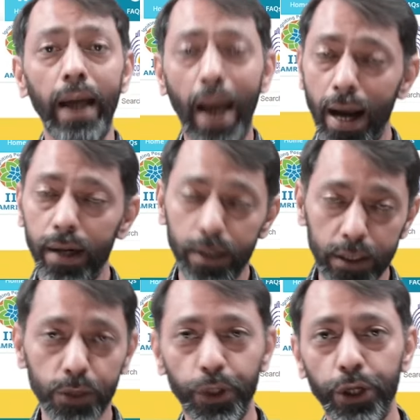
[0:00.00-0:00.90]
And in
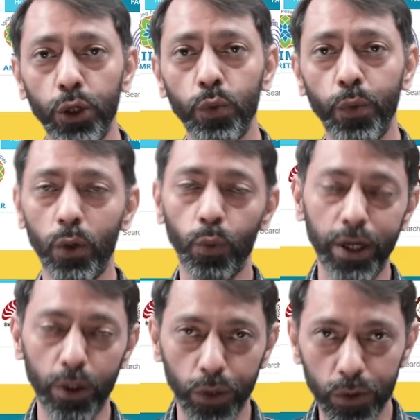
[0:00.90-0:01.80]
this video, what we
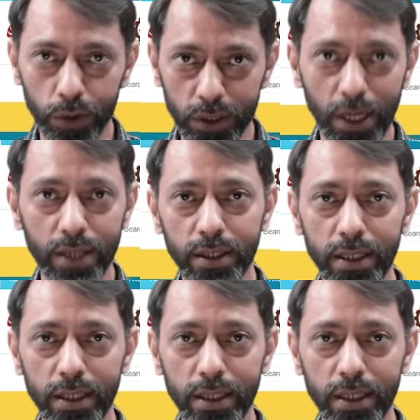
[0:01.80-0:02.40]
are going to discuss